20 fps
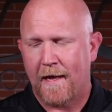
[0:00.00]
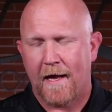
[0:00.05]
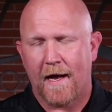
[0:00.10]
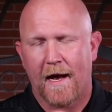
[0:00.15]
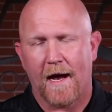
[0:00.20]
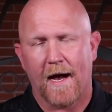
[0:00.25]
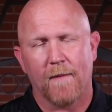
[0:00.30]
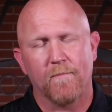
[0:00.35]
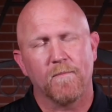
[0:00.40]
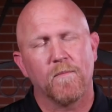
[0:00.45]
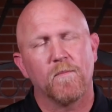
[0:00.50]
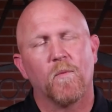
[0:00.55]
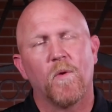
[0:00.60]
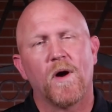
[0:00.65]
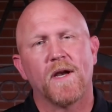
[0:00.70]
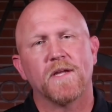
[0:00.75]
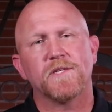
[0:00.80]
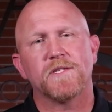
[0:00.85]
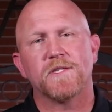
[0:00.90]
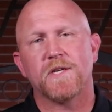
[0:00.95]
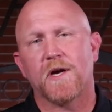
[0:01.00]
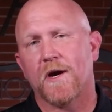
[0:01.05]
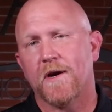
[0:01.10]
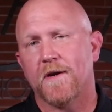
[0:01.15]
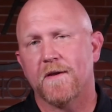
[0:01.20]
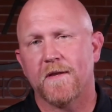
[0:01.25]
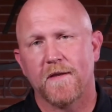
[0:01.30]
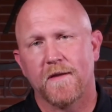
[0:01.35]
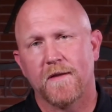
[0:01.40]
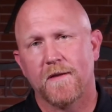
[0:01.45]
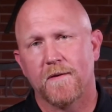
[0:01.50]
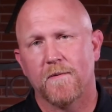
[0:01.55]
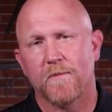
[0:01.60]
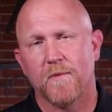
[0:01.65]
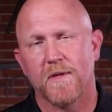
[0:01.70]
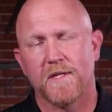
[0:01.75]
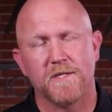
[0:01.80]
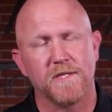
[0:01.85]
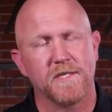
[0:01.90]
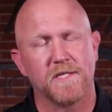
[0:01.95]
Want to start
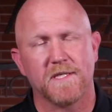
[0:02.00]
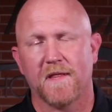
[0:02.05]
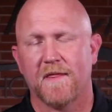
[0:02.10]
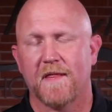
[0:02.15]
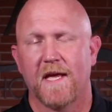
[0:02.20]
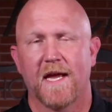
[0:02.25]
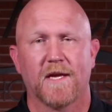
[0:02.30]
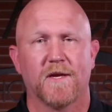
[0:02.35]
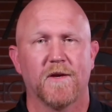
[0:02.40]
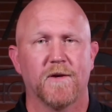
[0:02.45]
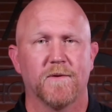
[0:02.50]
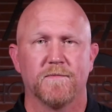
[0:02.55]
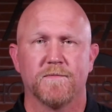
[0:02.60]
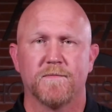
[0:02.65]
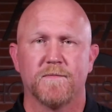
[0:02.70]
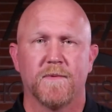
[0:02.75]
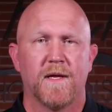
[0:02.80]
with just a thank you.